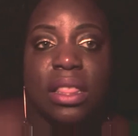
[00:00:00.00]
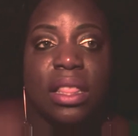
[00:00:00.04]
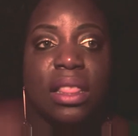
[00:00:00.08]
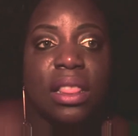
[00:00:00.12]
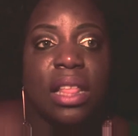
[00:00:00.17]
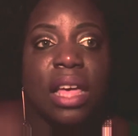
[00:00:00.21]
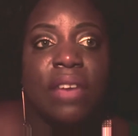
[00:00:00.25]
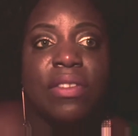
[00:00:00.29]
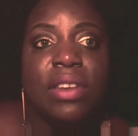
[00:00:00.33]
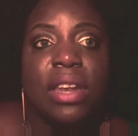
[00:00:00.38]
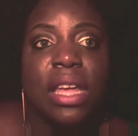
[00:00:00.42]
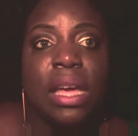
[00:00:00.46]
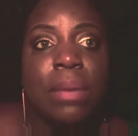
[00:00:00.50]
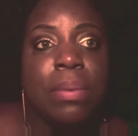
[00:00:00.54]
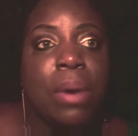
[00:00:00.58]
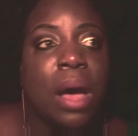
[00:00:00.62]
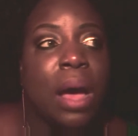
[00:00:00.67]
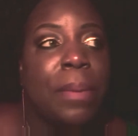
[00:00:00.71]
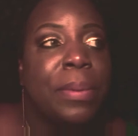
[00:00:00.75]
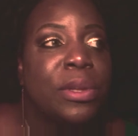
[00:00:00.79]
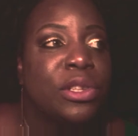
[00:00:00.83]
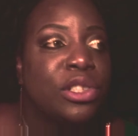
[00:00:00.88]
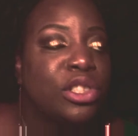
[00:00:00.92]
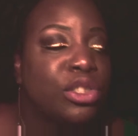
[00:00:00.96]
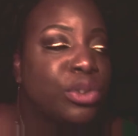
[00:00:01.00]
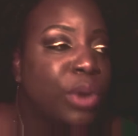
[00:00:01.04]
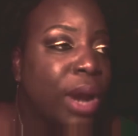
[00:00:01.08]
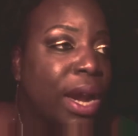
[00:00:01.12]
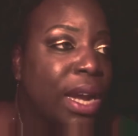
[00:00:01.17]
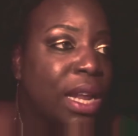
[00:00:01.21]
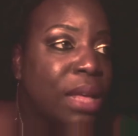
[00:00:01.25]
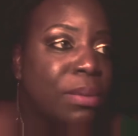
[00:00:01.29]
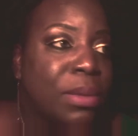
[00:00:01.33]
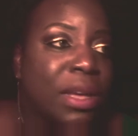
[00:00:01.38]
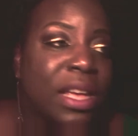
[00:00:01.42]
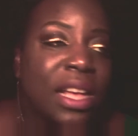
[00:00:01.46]
Love and hip hop is
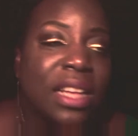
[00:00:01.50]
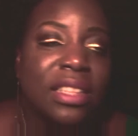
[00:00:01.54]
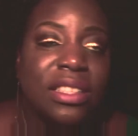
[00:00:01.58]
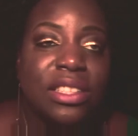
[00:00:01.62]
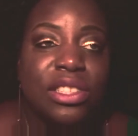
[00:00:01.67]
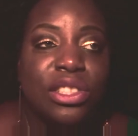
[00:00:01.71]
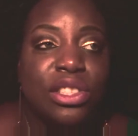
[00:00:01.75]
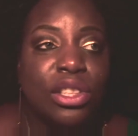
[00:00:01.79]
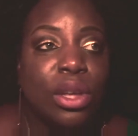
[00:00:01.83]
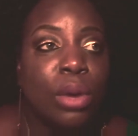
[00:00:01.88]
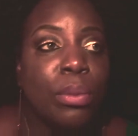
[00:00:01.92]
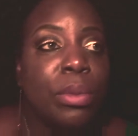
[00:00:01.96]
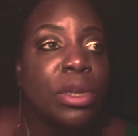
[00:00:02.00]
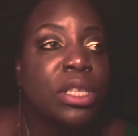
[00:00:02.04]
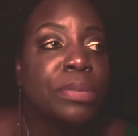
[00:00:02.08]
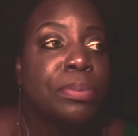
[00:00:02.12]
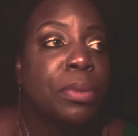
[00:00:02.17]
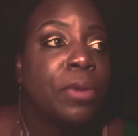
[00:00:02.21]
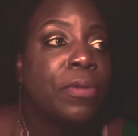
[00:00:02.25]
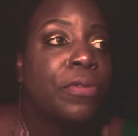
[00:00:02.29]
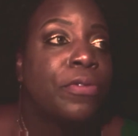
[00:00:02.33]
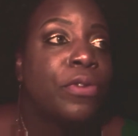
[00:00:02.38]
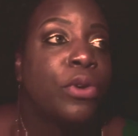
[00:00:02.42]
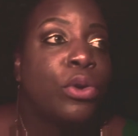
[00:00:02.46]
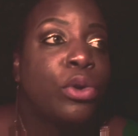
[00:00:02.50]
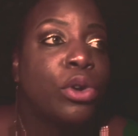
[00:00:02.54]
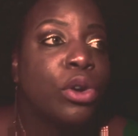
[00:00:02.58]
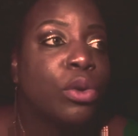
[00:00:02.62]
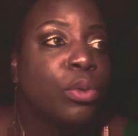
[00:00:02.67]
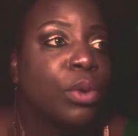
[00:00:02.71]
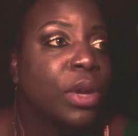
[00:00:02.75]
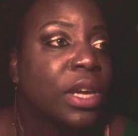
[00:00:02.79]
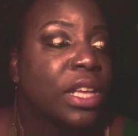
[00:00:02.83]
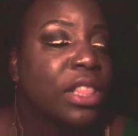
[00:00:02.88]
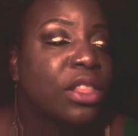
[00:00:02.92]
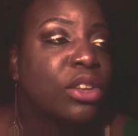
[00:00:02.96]
draining because there's so much
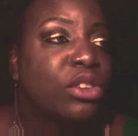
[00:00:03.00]
buffoonery.